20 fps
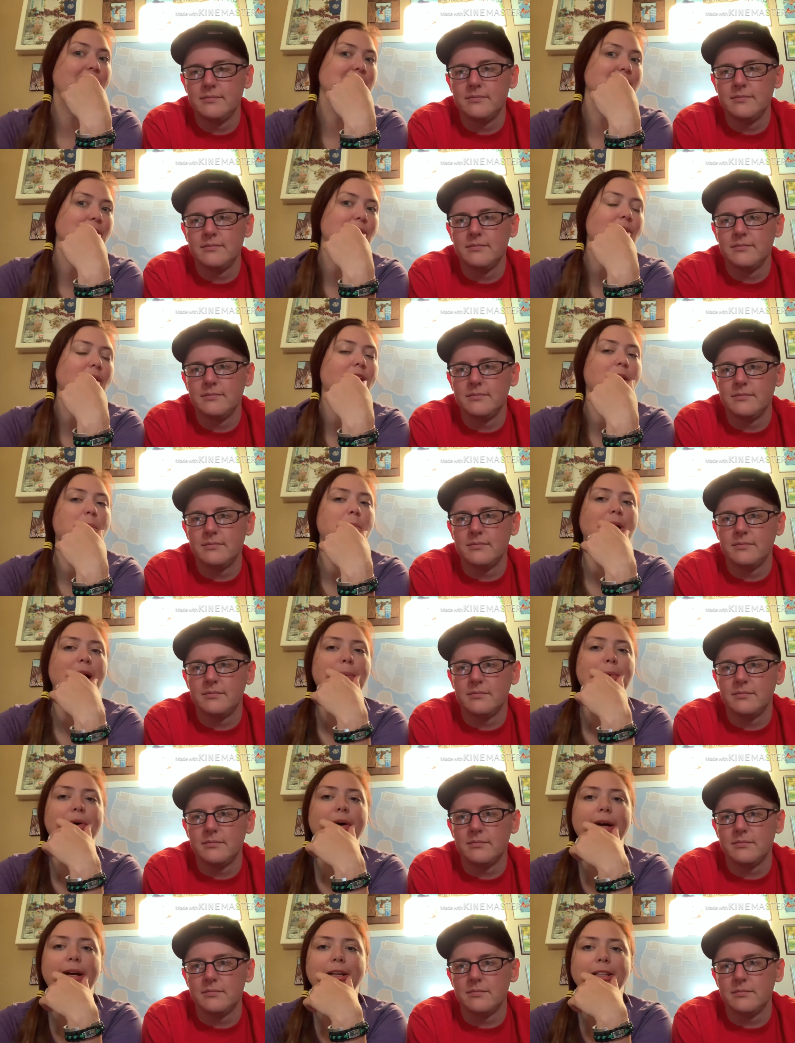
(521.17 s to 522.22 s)
Speaker 1: also collect
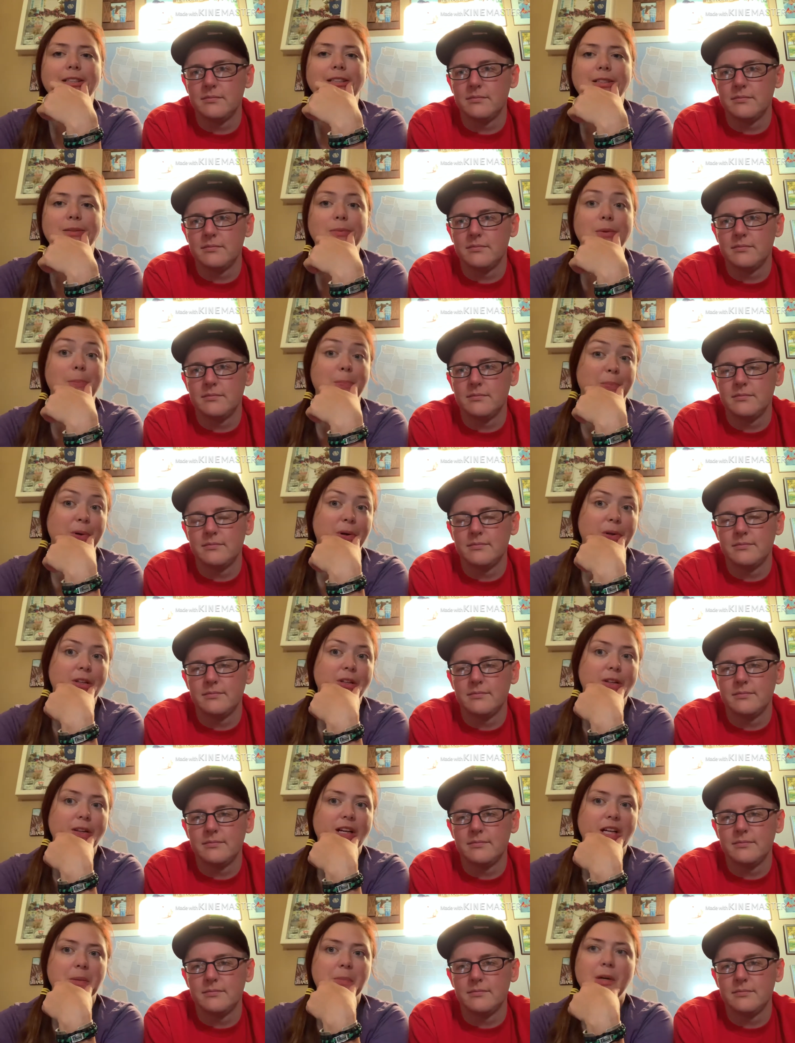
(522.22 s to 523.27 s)
bobbleheads. We both
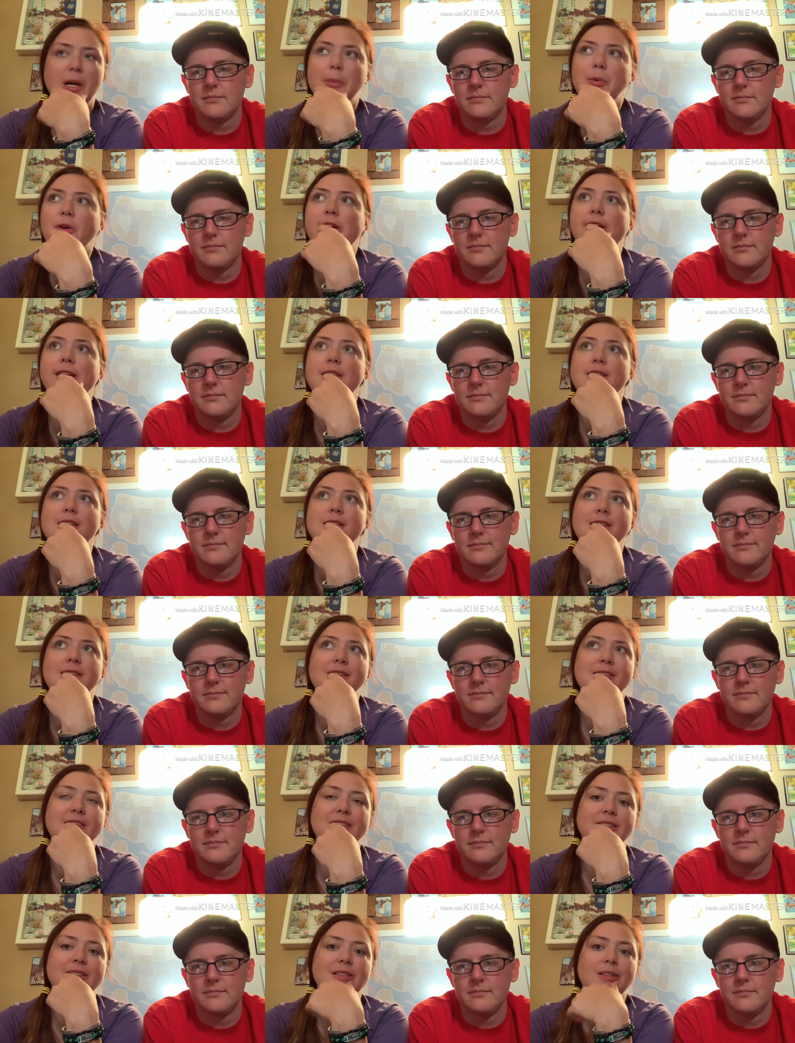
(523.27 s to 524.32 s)
collect bobbleheads.
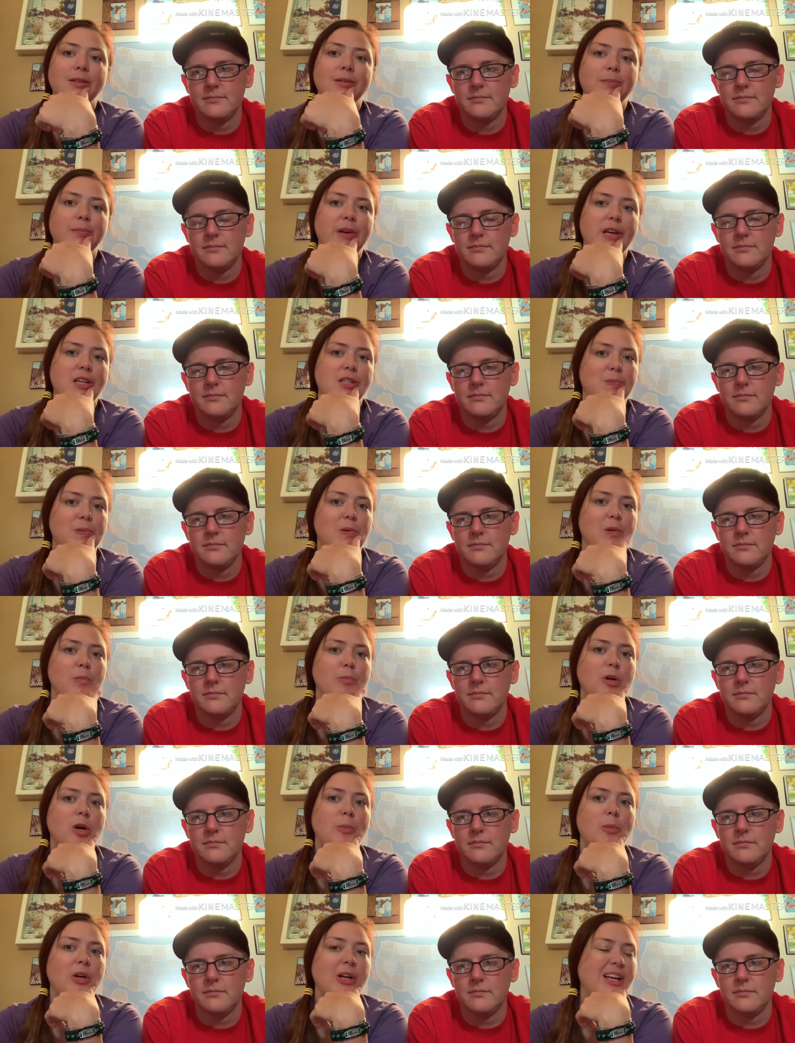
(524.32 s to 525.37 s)
Baseball
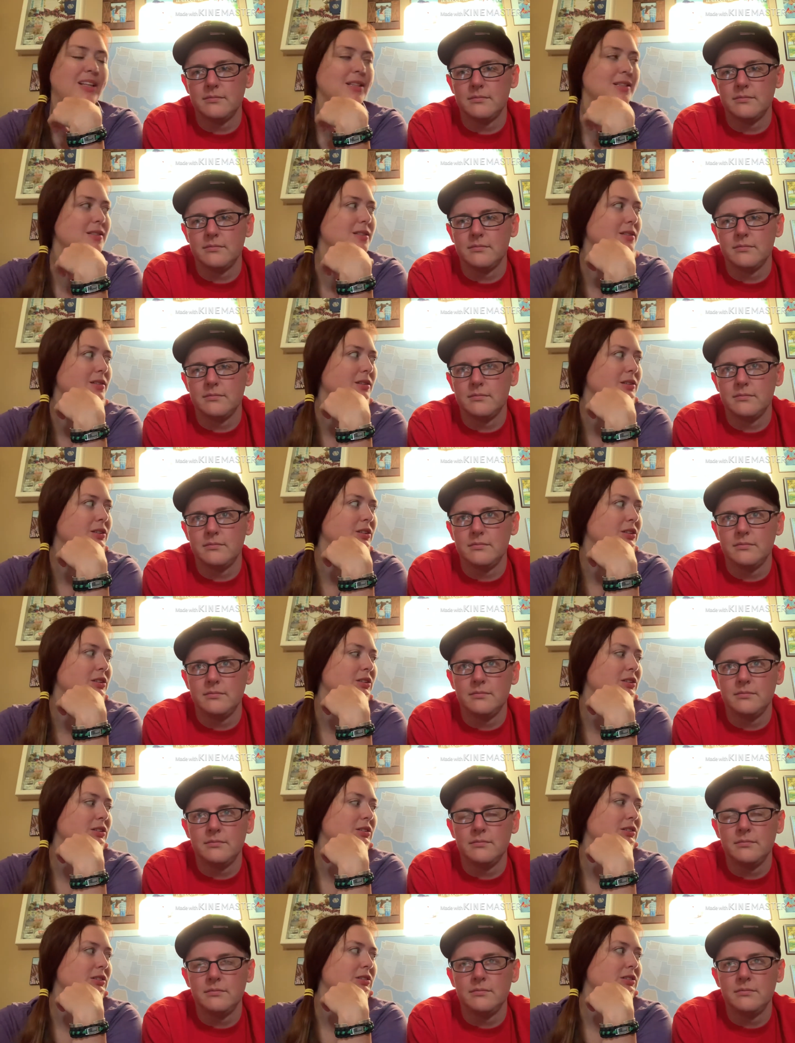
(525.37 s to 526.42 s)
bobbleheads.
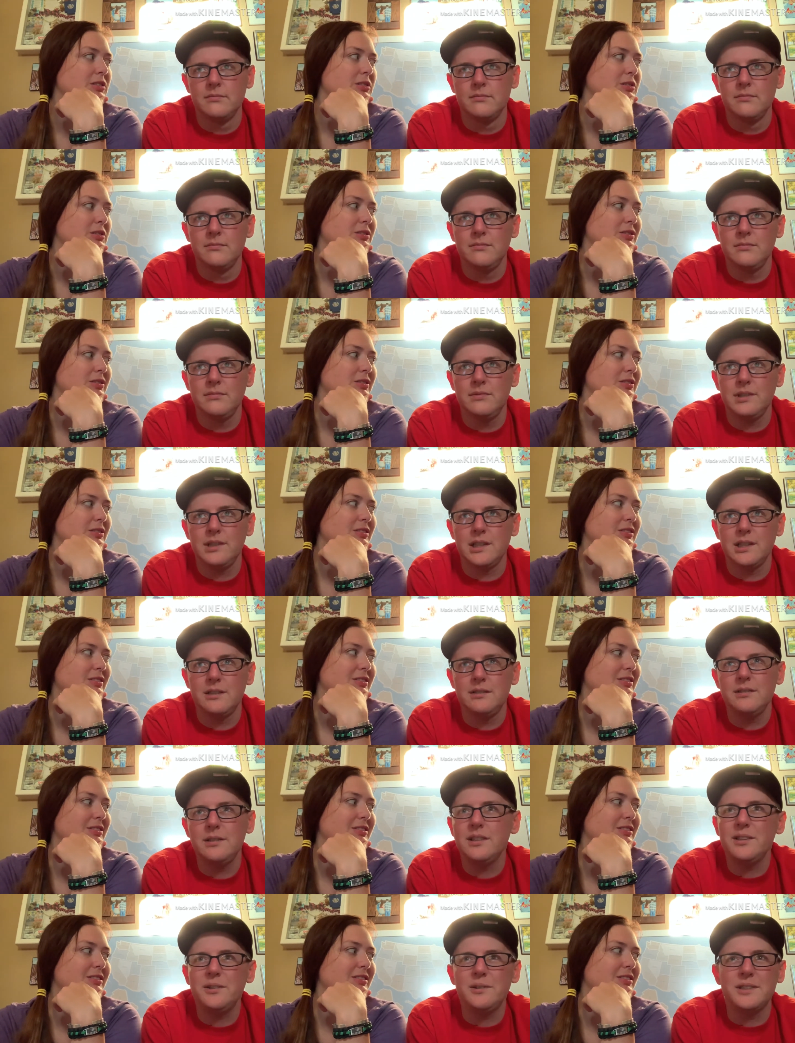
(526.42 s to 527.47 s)
Speaker 2: I
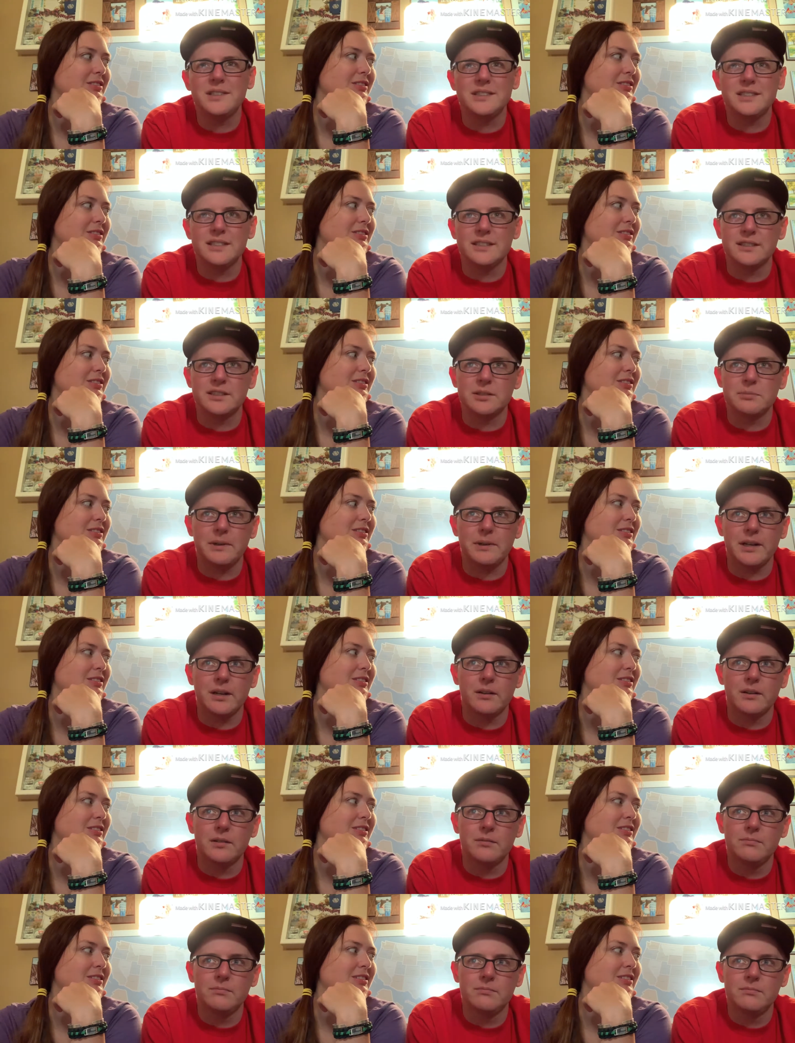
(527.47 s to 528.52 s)
don't know what's in the spare
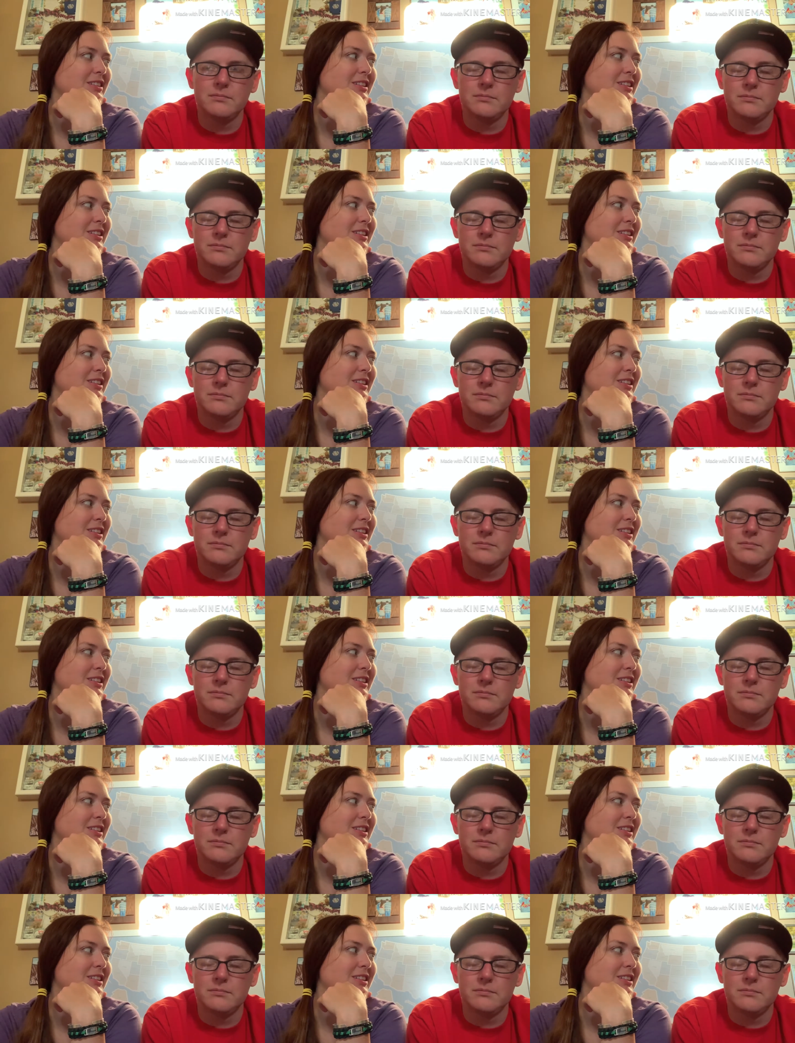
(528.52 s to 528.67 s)
room.